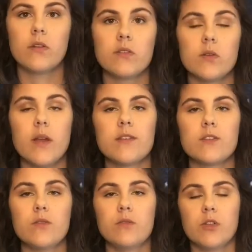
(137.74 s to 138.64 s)
So next,
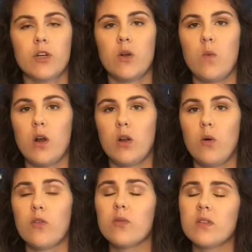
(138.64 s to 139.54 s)
students are gonna wanna go
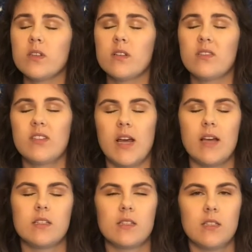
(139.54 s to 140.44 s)
through a series of
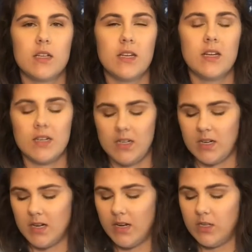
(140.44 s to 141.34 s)
tests conducting
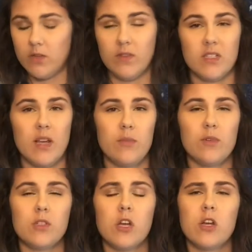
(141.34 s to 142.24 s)
on each of the
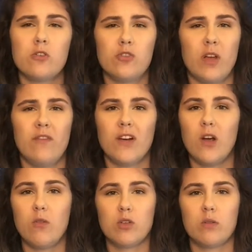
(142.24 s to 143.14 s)
samples to try and figure
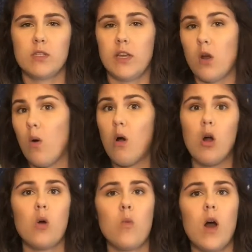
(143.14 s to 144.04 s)
out which ones they know
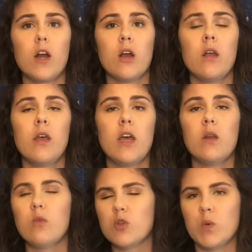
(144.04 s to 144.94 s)
aren't water
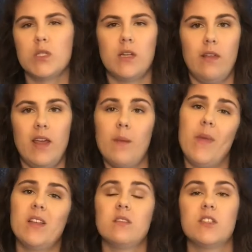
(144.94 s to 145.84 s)
and which ones they think
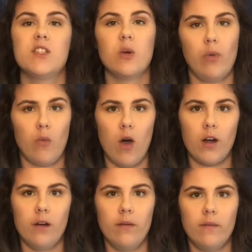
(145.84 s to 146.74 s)
might still be
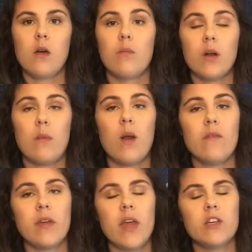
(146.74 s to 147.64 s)
water. But a
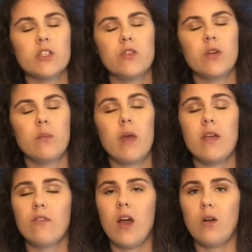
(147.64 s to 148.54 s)
modification you can make
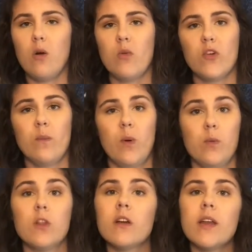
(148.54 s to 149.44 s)
for at-home or remote
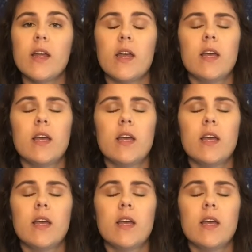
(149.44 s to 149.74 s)
learning